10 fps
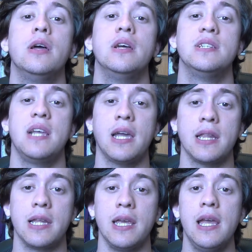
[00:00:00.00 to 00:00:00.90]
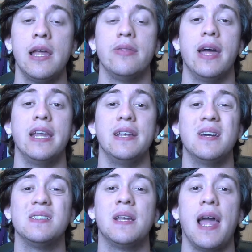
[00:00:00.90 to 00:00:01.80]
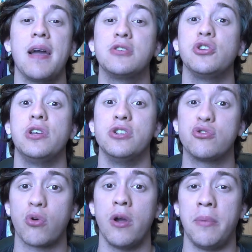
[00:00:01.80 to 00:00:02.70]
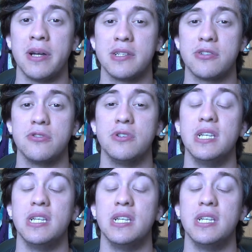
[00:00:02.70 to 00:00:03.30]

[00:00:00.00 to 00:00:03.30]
Secondly, that it doesn't actually destroy monsters,